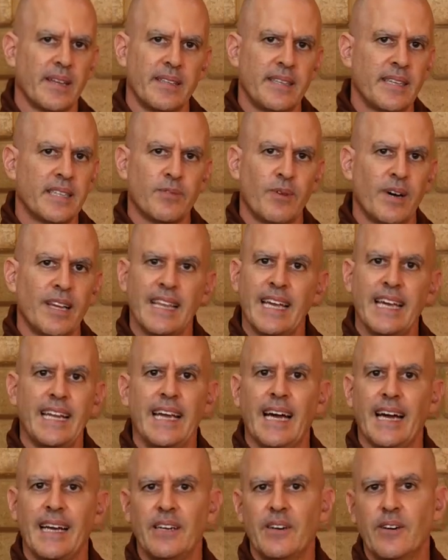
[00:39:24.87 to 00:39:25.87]
There's one
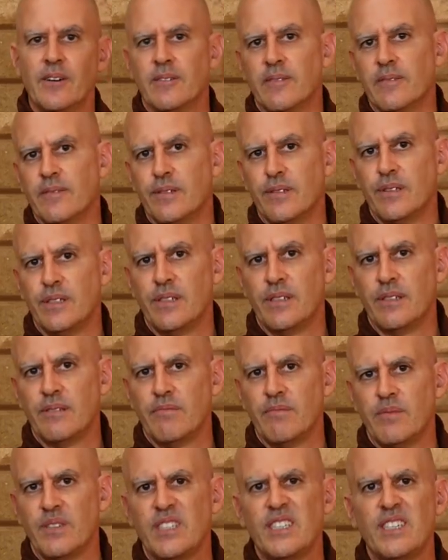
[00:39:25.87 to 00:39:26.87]
lady I know.
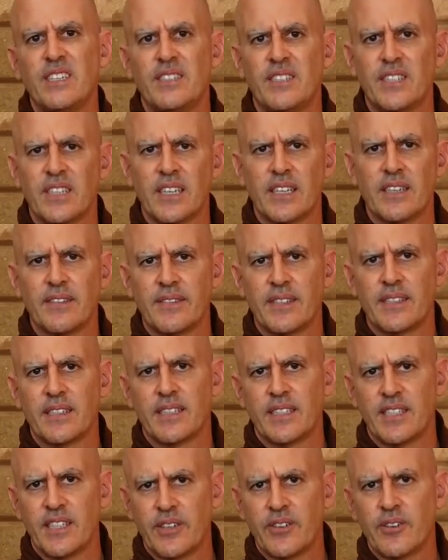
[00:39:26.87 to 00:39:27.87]
She serves,
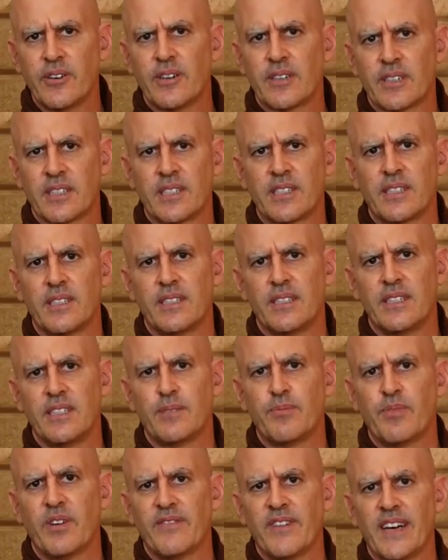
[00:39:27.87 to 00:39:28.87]
she cooks, she's
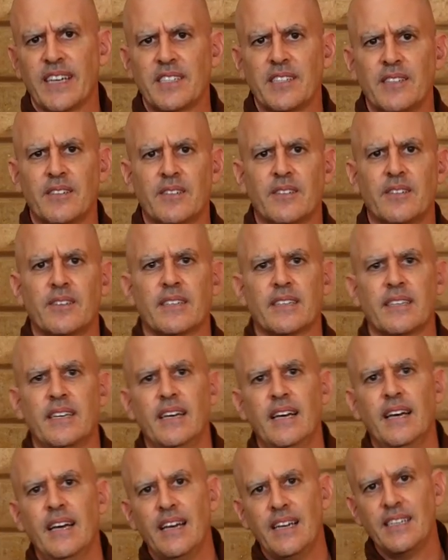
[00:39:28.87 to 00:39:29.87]
a professional cook,
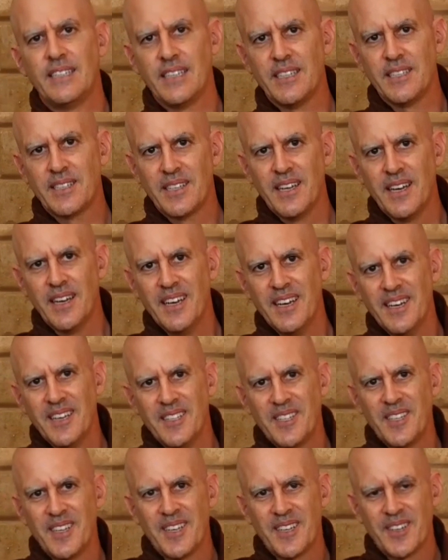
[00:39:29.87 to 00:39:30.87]
and
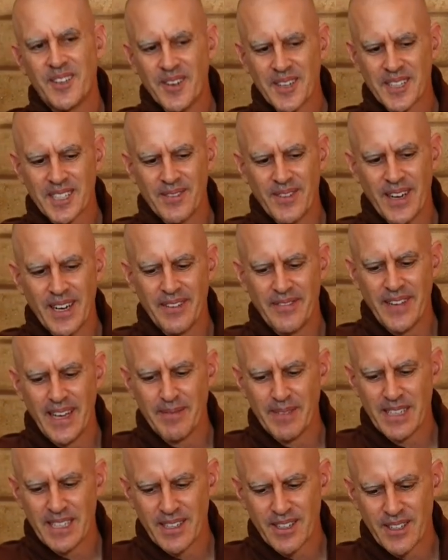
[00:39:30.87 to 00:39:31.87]
she cooks
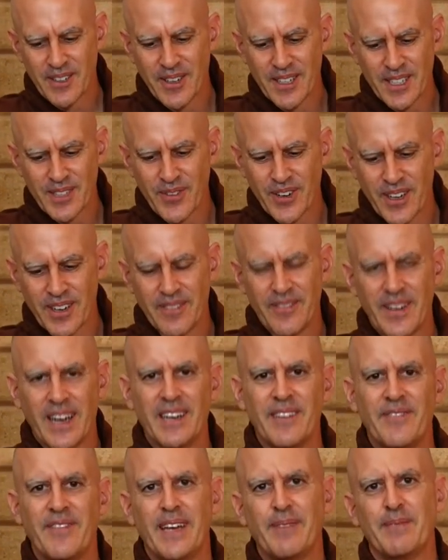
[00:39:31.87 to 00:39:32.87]
for a
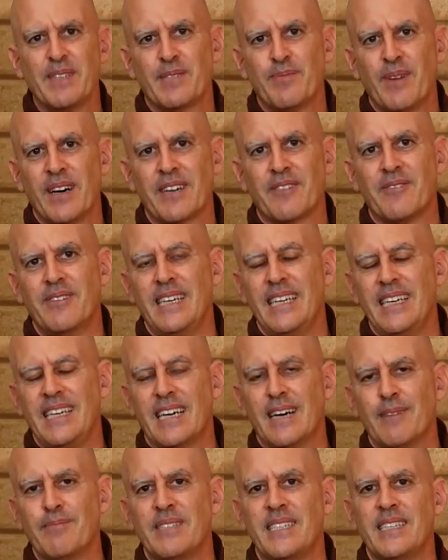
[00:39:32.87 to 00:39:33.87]
very famous monk when he
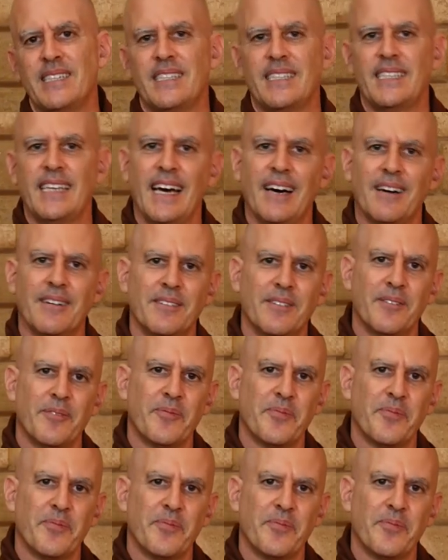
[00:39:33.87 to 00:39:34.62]
comes into town.